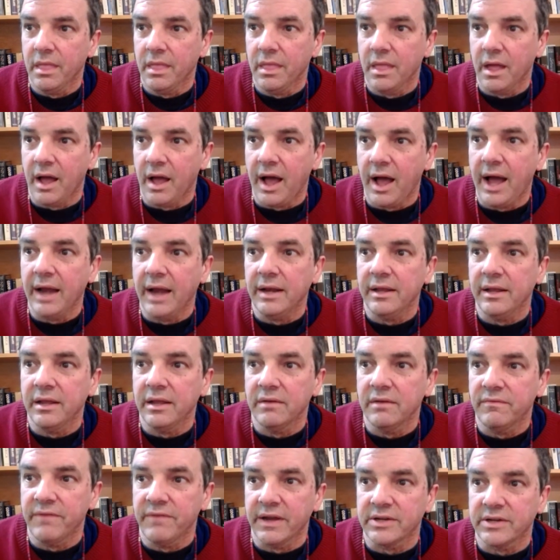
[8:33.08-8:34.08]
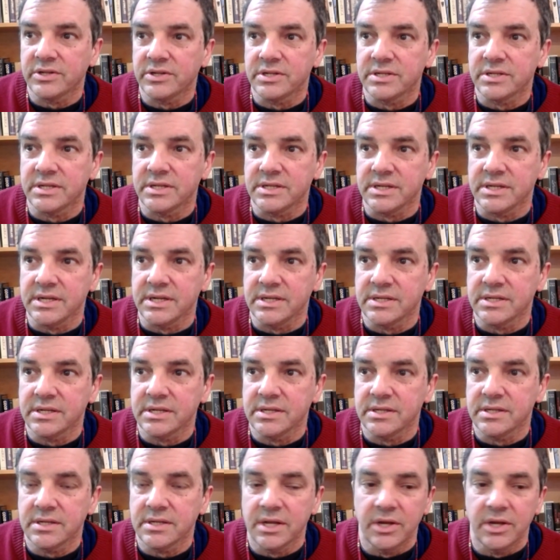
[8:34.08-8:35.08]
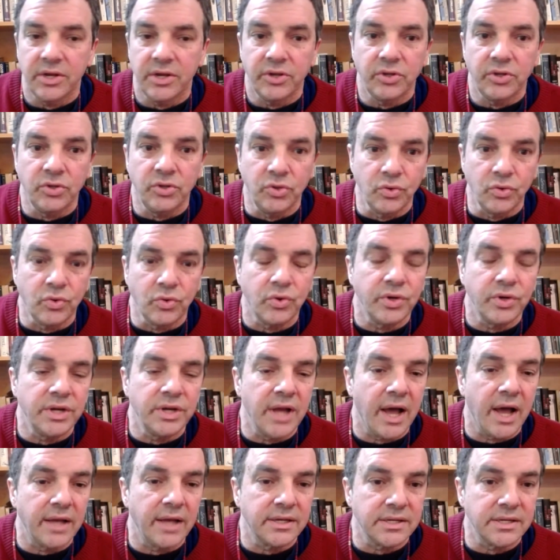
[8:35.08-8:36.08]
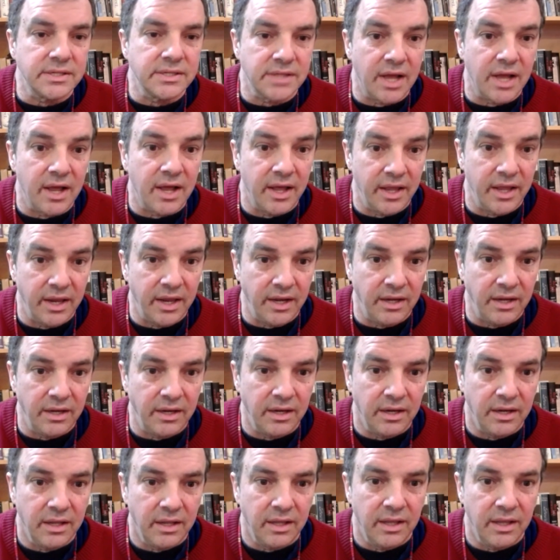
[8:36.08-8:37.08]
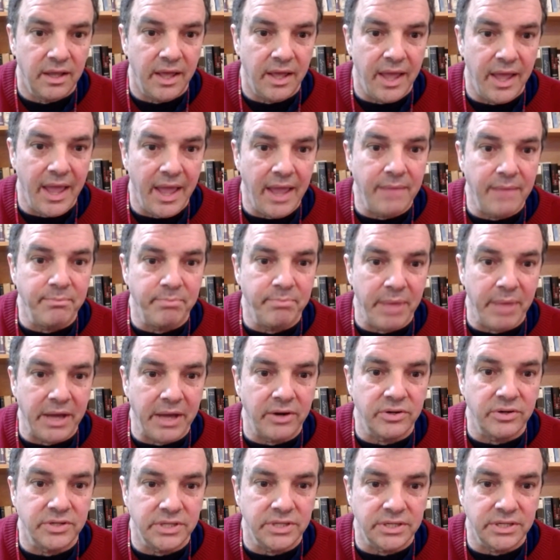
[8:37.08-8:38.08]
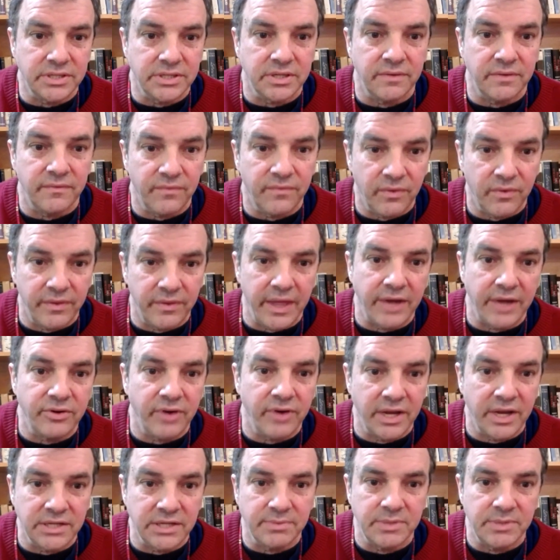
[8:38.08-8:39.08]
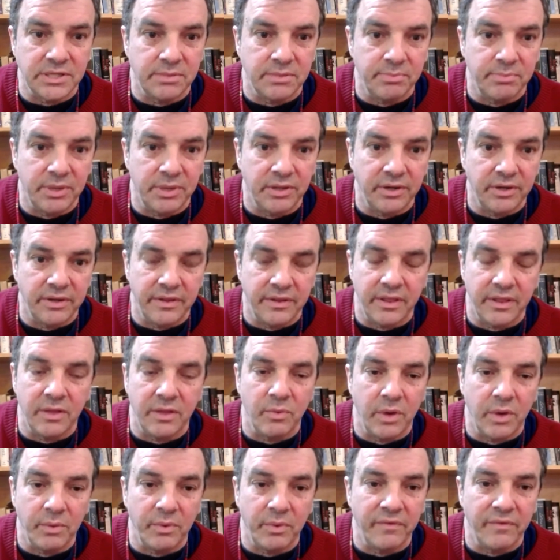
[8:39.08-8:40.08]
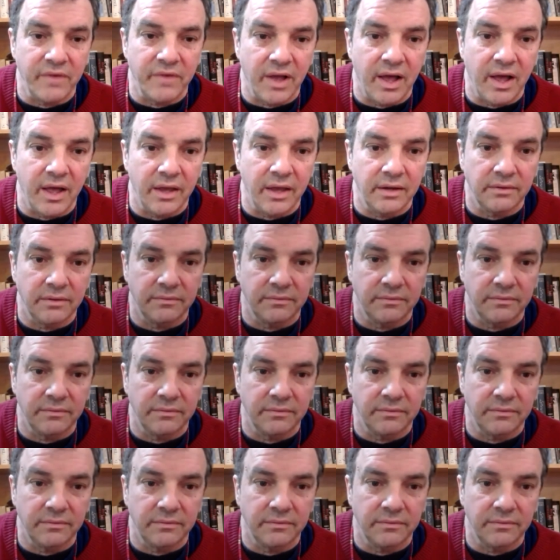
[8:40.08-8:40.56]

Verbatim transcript: highly infectious diseases, you could not design a better system for that transmissibility than the one we've got.